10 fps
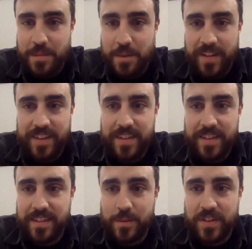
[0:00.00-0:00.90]
I can see
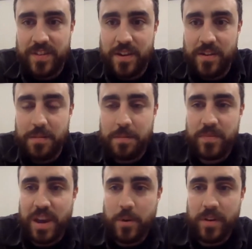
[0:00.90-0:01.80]
there's a question there in the
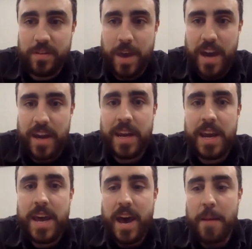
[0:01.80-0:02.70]
chat box about it.
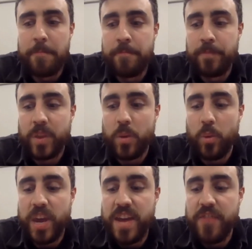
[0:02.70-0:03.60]

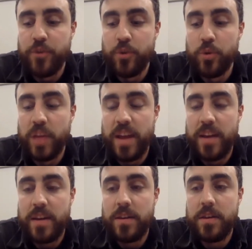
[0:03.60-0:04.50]
We do
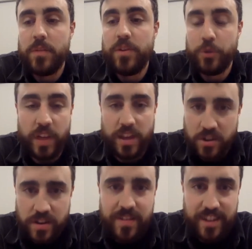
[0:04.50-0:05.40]
let
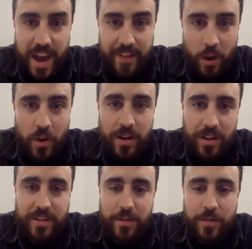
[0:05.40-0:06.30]
unions download a
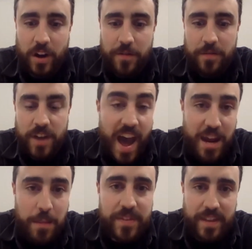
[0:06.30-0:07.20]
list of kind of
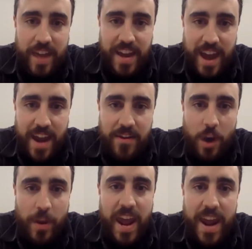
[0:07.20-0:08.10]
names that they can
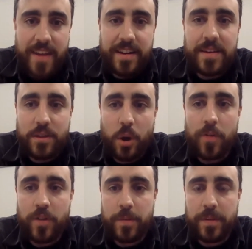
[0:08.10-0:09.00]
go and hand in though
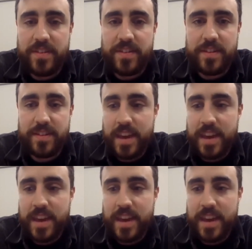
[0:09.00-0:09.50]
for petitions.